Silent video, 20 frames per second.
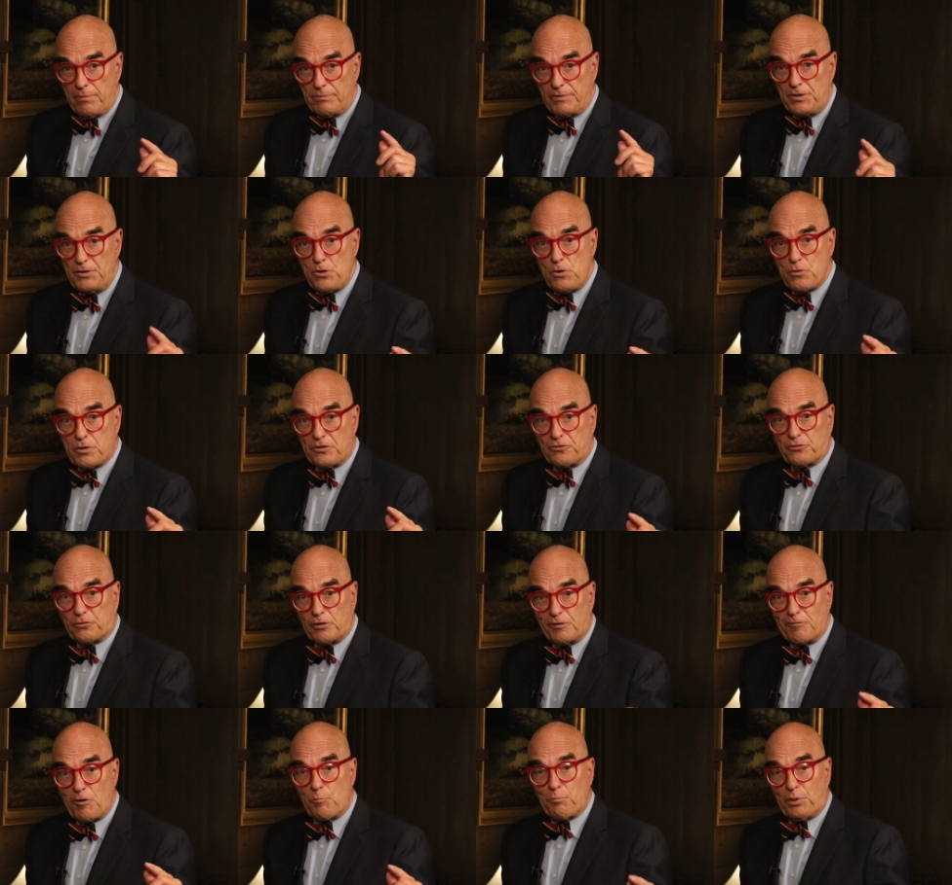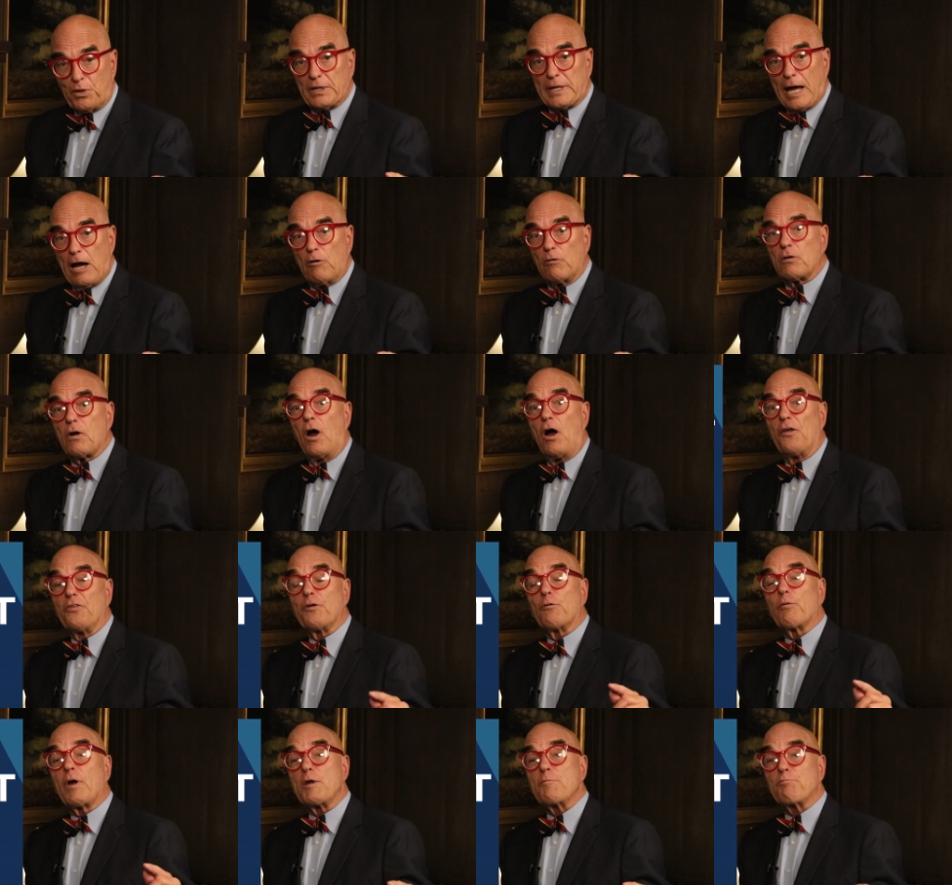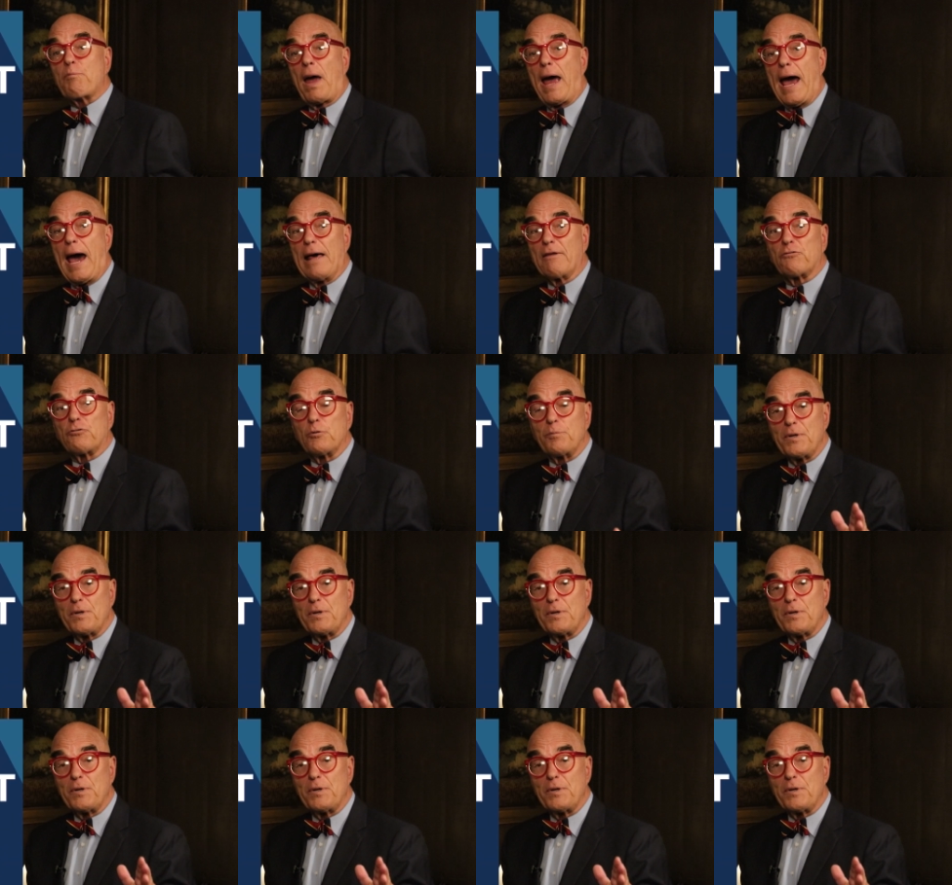The new conservative book out called The Right Path